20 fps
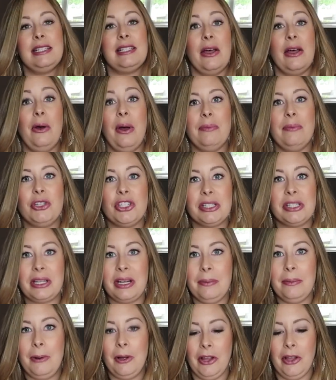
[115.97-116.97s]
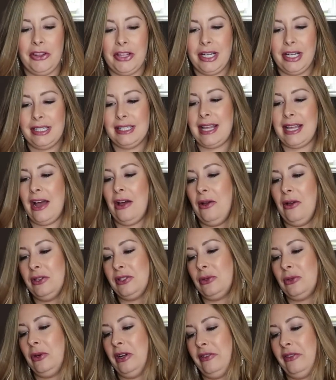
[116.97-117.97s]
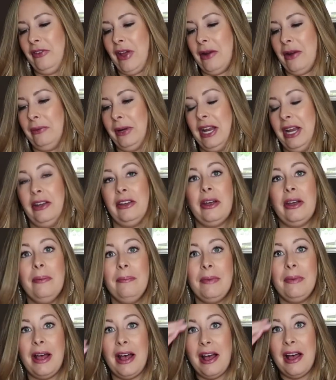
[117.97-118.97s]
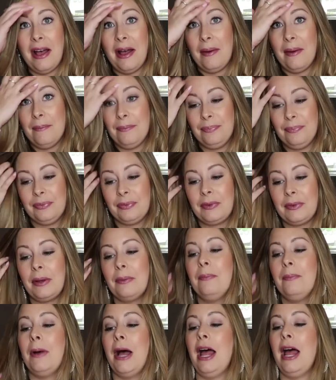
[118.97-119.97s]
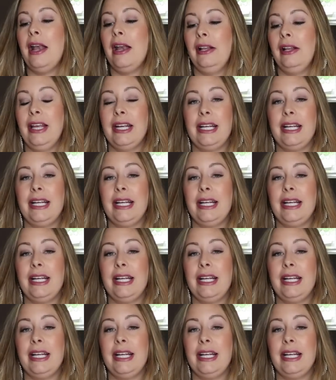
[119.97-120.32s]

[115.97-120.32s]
So I'm just gonna pull things out sort of at random. But